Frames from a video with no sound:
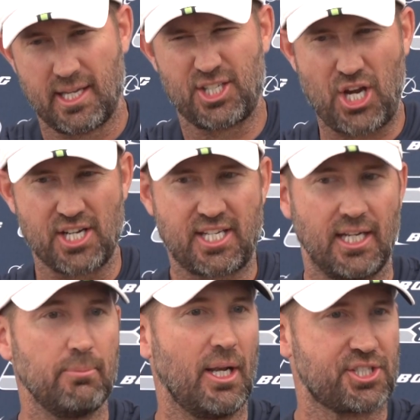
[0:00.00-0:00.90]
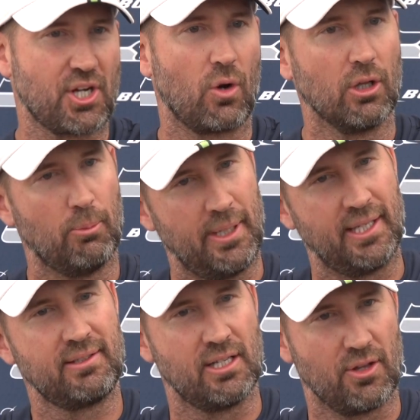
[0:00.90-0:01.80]
Get a chance to get into Minnesota a little
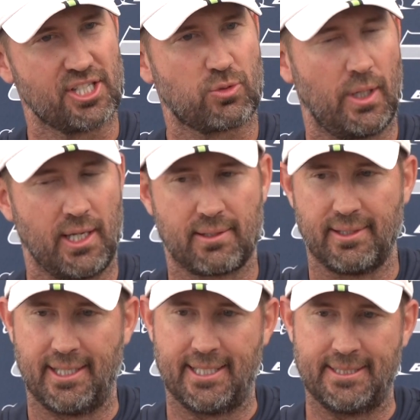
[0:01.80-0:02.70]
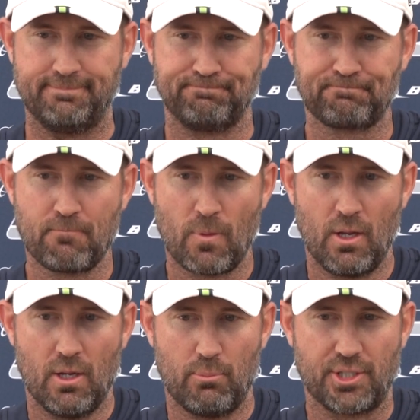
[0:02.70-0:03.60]
bit, you know, this week.
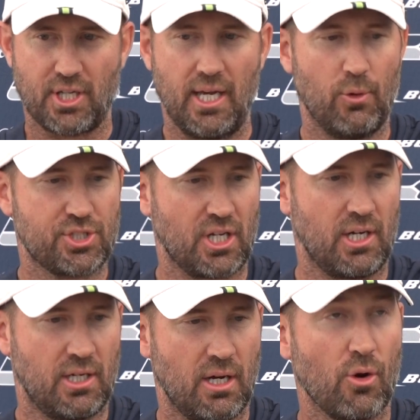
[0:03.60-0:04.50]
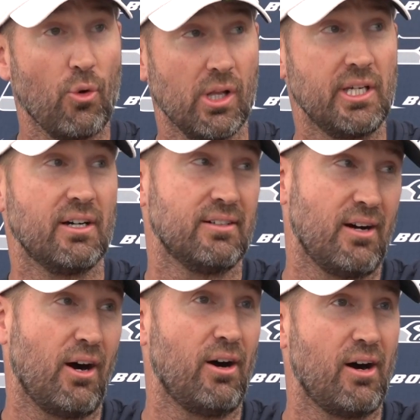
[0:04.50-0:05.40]
But it was really
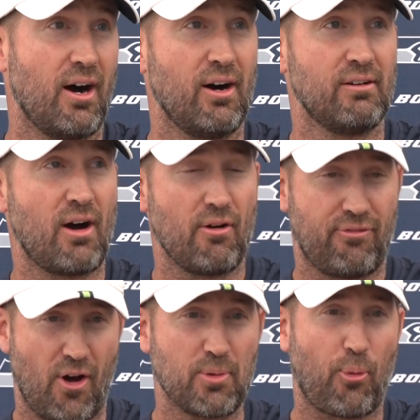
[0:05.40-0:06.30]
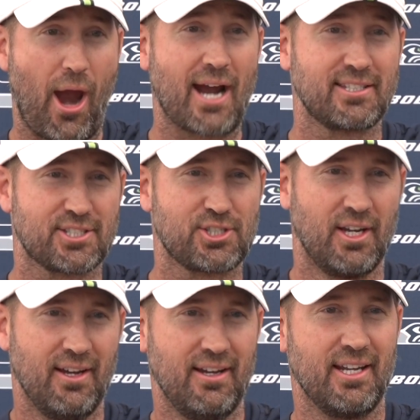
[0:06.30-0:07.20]
a fun practice.
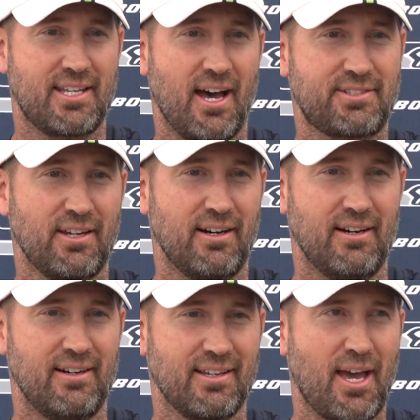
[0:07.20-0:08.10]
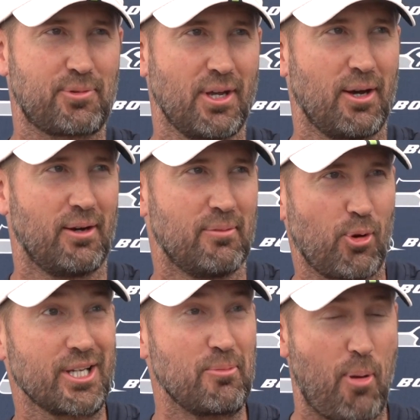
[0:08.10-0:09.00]
It got
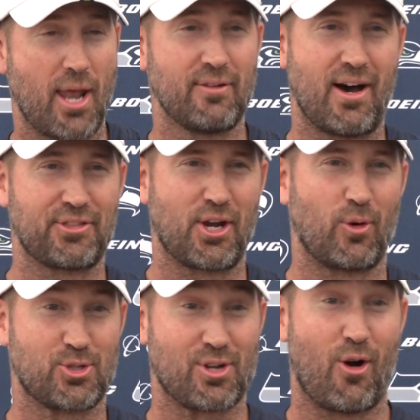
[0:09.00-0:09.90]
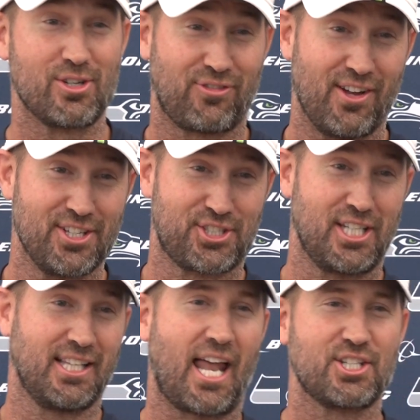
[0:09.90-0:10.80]
pretty competitive out there, which was always fun to
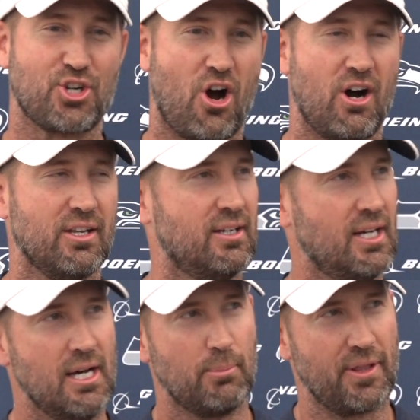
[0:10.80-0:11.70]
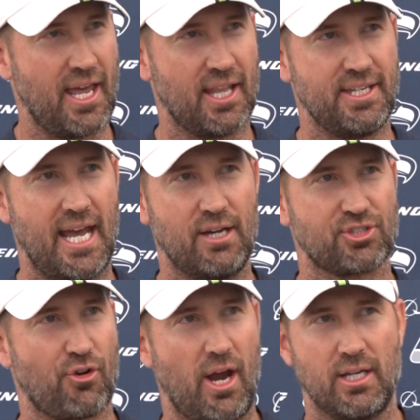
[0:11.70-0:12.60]
see. A lot of John. But at the end of the day, it
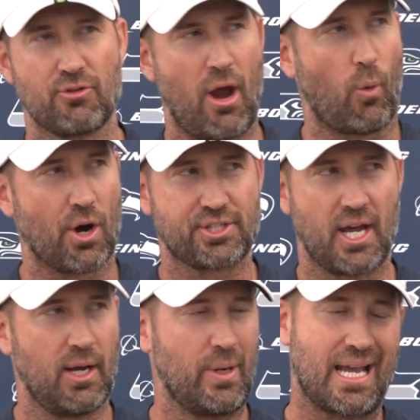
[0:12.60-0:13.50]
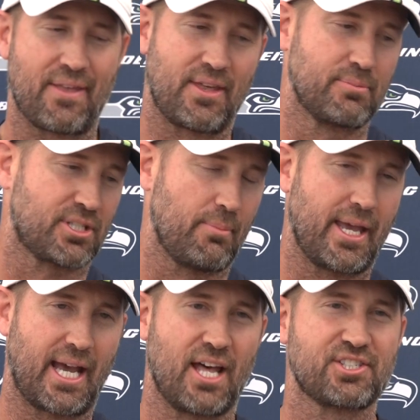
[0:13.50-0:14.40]
was a great work day. We got them some,
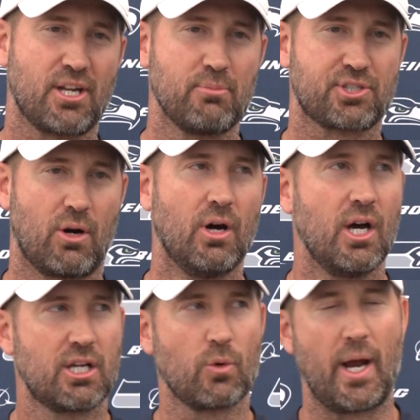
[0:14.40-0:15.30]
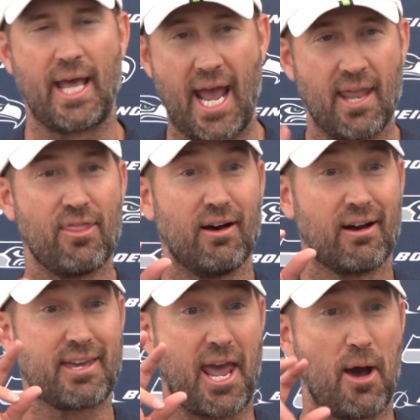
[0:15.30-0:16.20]
they got us some. So good way to end the
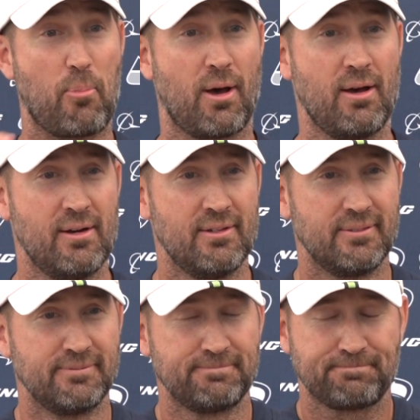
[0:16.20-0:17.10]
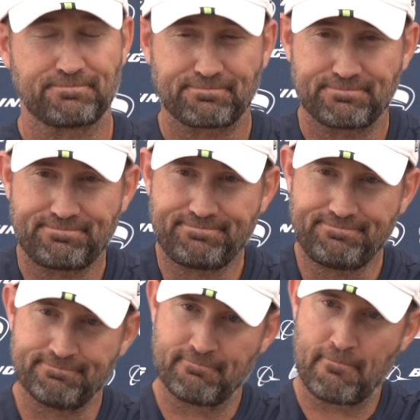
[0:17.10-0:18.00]
camp. What do
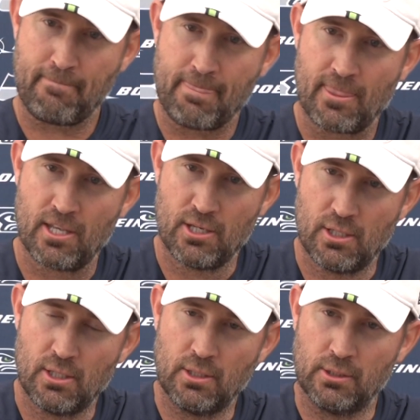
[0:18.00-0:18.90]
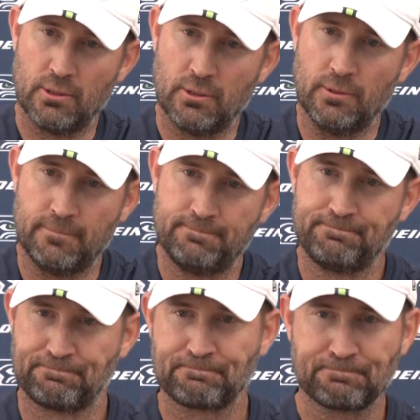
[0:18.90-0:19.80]
you want to see? I mean, you want to get Russell
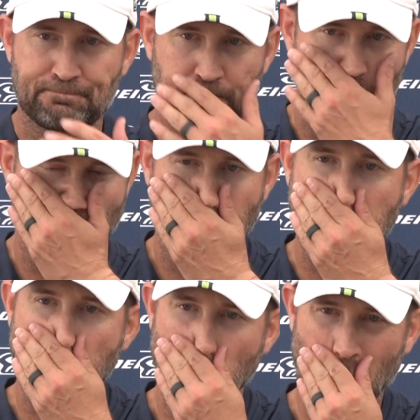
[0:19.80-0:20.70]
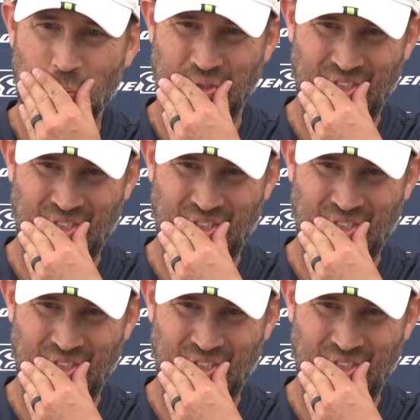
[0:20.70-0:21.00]
starting offensive.